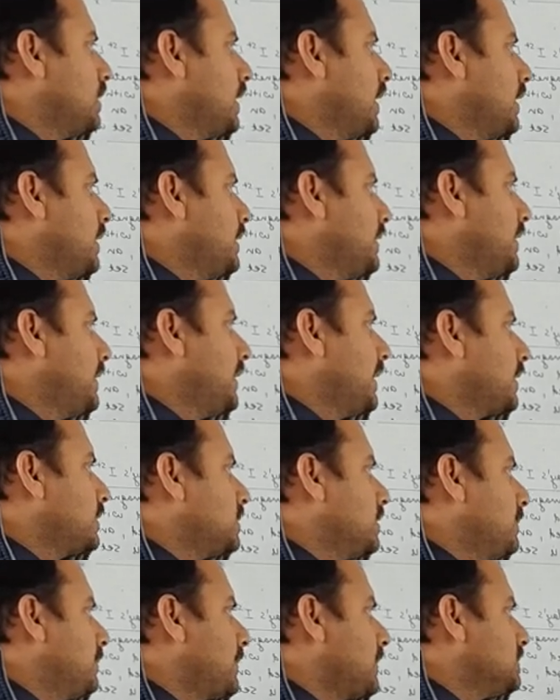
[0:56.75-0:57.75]
can
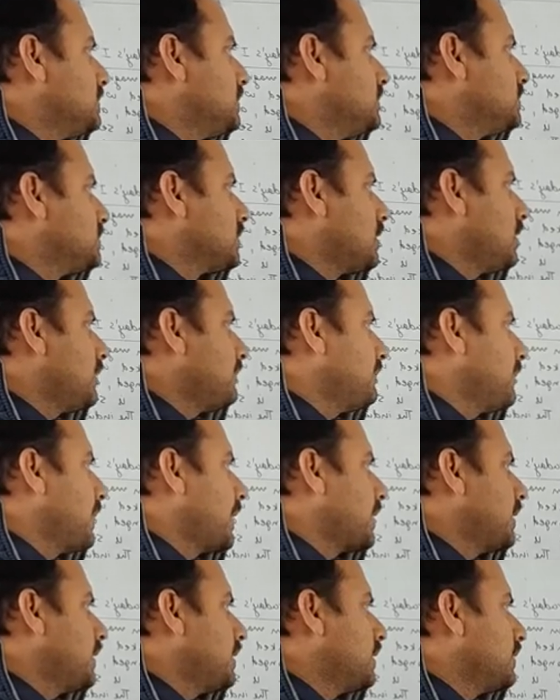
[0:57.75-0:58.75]
detect the presence of
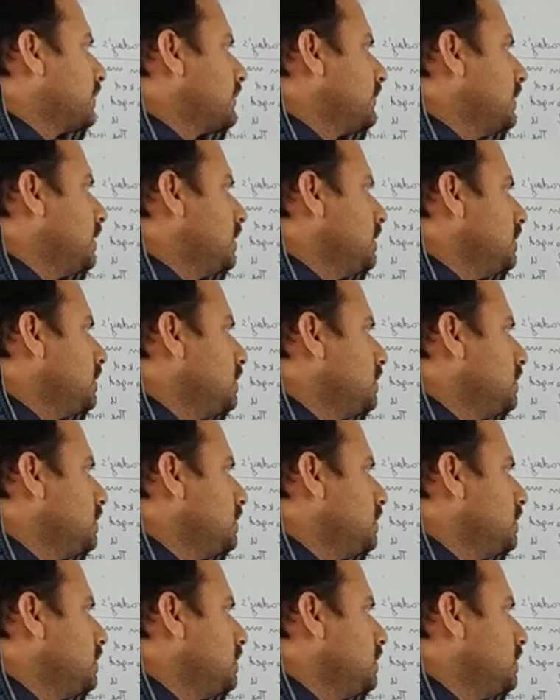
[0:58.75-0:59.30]
magnetic field